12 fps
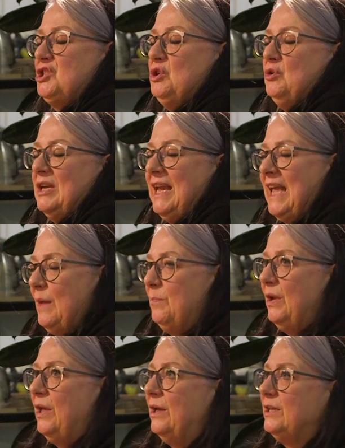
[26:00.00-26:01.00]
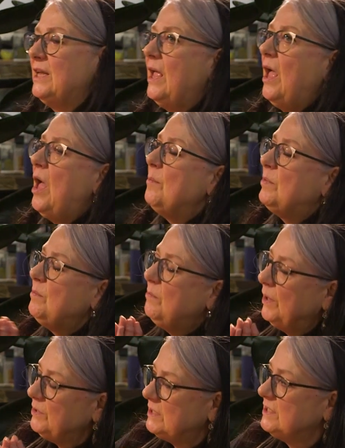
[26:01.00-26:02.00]
two can get blurred, but
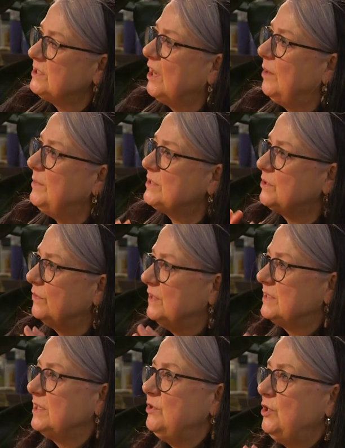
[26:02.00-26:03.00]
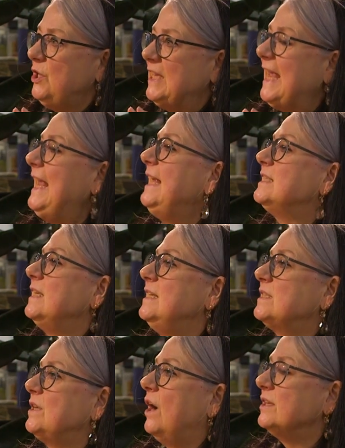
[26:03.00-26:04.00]
most of the time it's got this. It easily
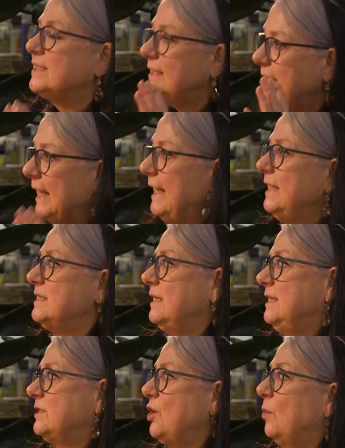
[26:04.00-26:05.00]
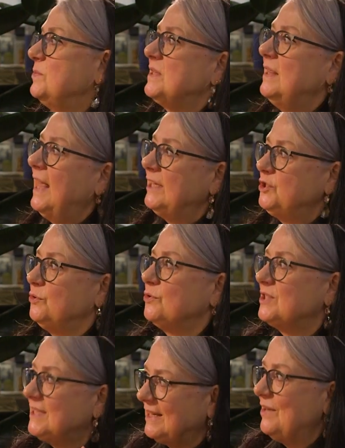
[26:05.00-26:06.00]
starts and it easily stops, and that's your
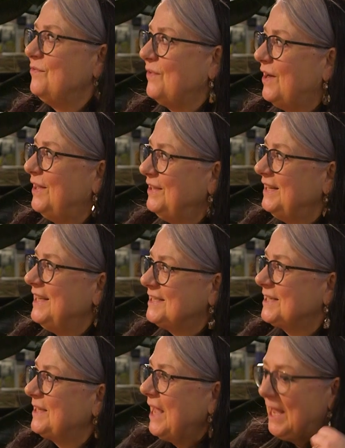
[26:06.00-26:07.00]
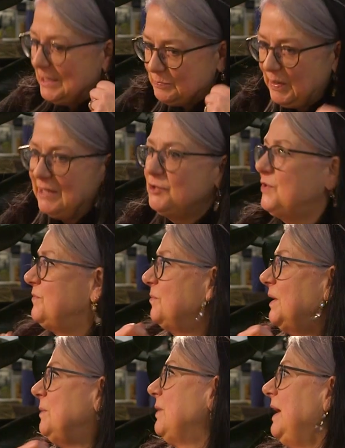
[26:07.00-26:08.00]
signifier that it's being driven
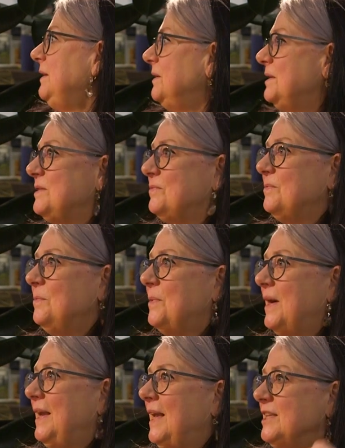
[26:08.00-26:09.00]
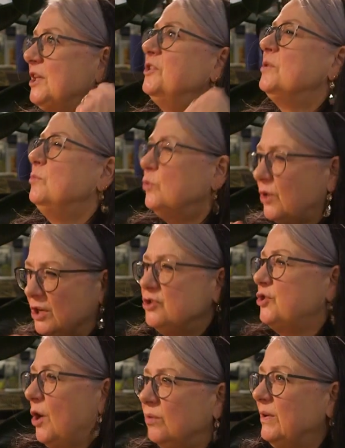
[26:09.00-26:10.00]
by the brain in a different way. It's under more
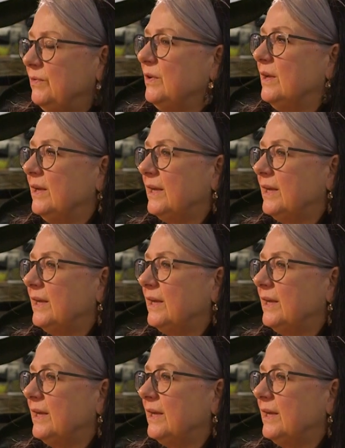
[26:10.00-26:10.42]
control, if you like.